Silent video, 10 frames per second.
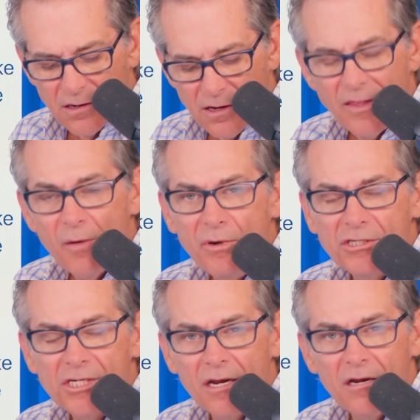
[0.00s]
And then we
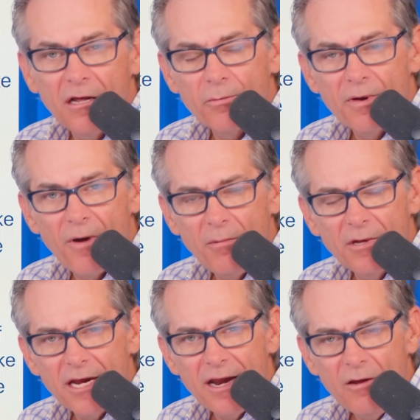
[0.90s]
just get another
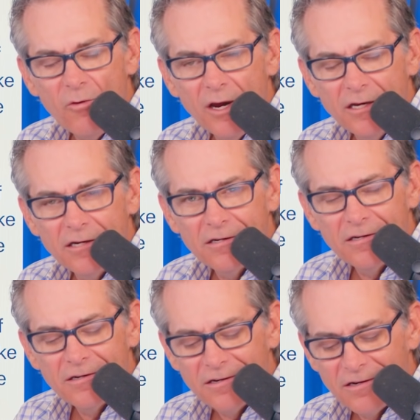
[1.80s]
Republican anyway.
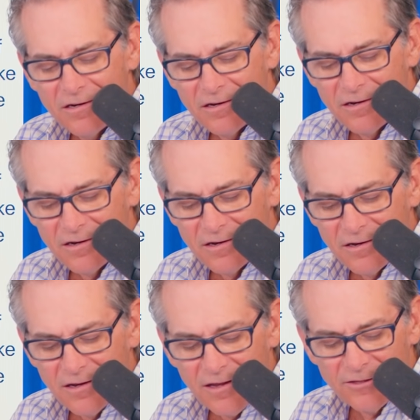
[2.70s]

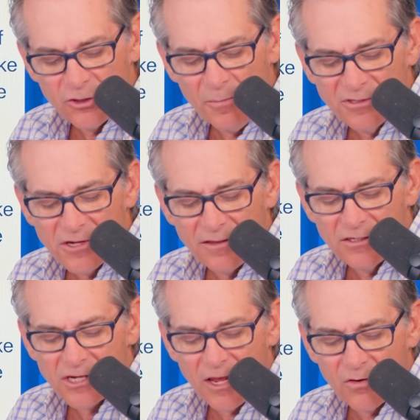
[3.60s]
It's almost like the
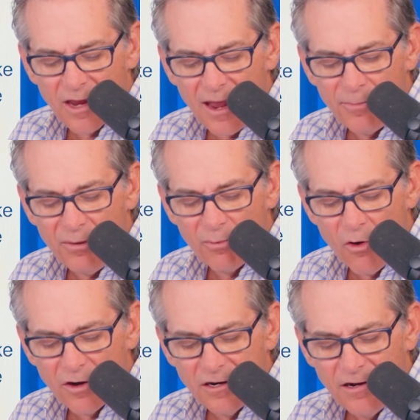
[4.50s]
cycle can't be
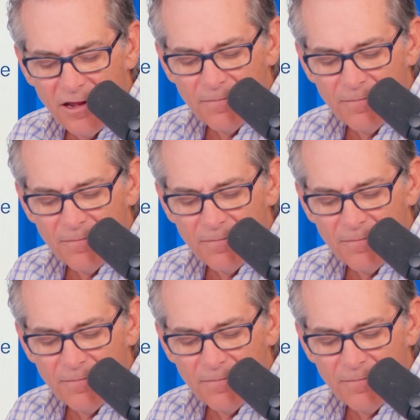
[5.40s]
broken